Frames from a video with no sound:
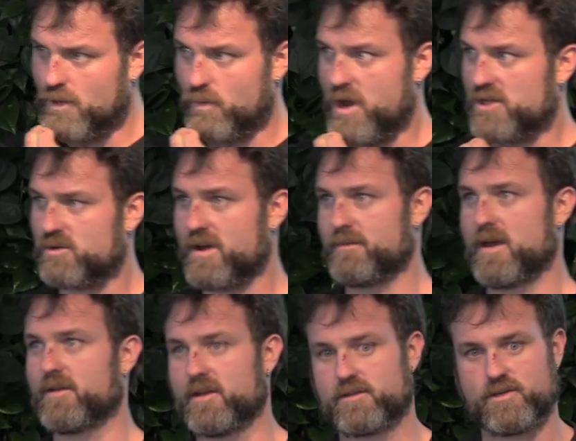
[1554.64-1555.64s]
We also want to be
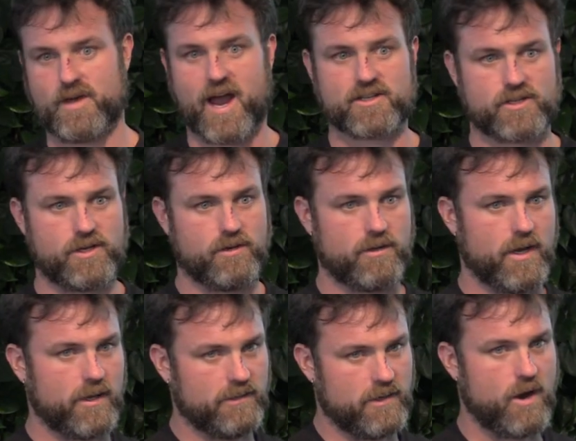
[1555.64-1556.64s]
able to execute
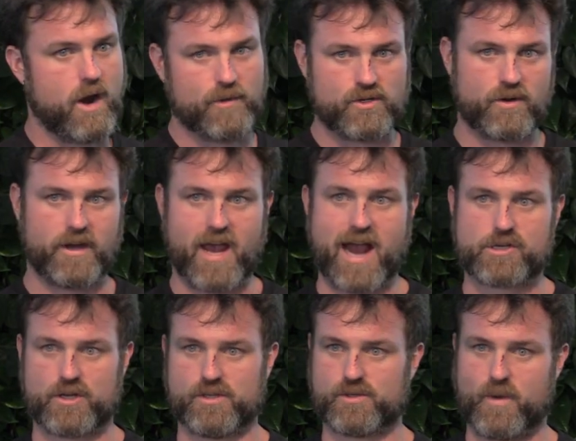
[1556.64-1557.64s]
arbitrary
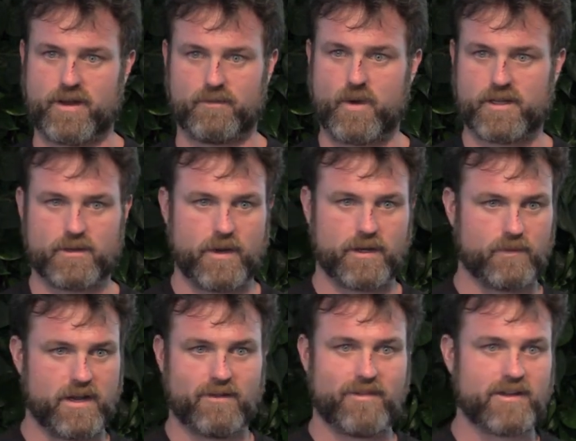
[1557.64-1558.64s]
actions when
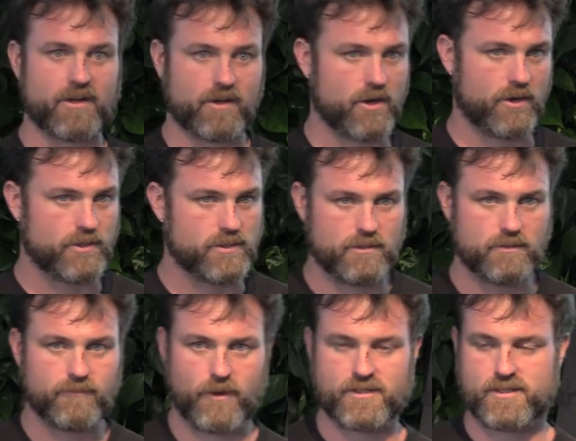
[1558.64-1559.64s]
an event occurs.
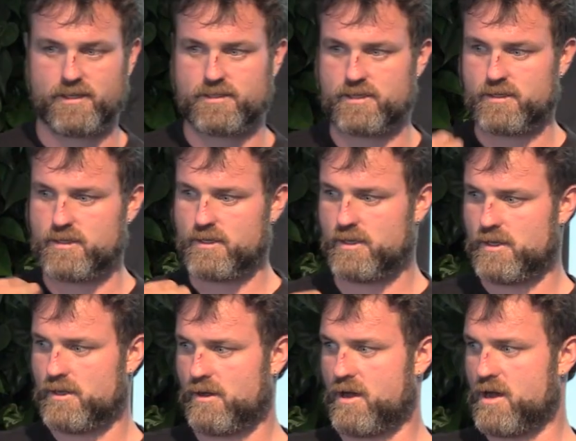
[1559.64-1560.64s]
For instance,
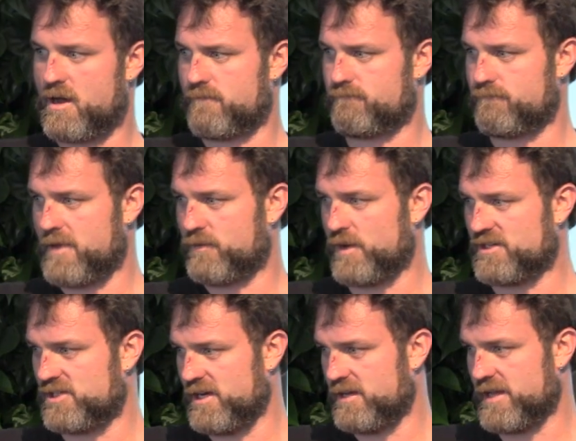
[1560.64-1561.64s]
if we
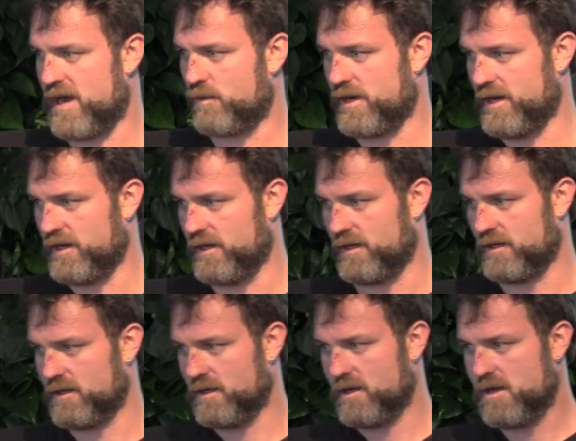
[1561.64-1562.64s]
see that
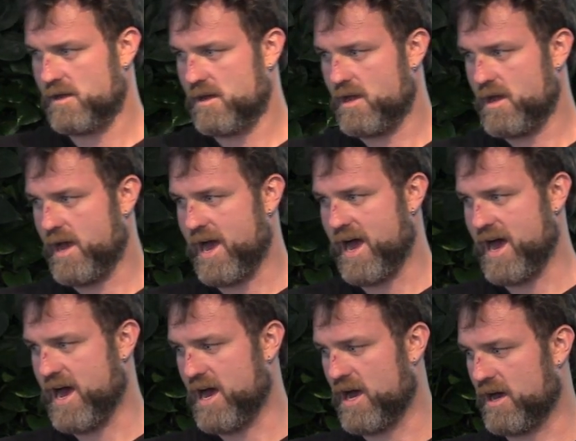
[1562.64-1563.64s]
we
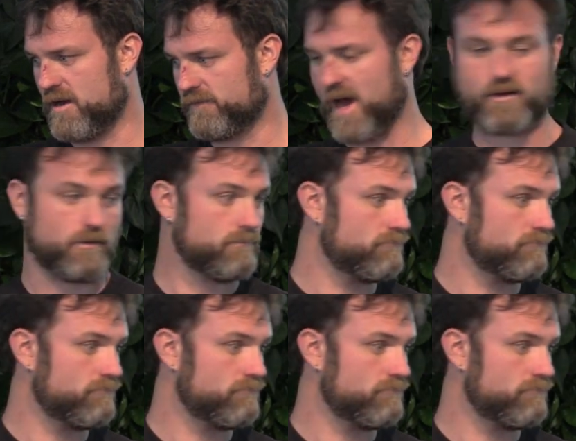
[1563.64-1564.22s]
have,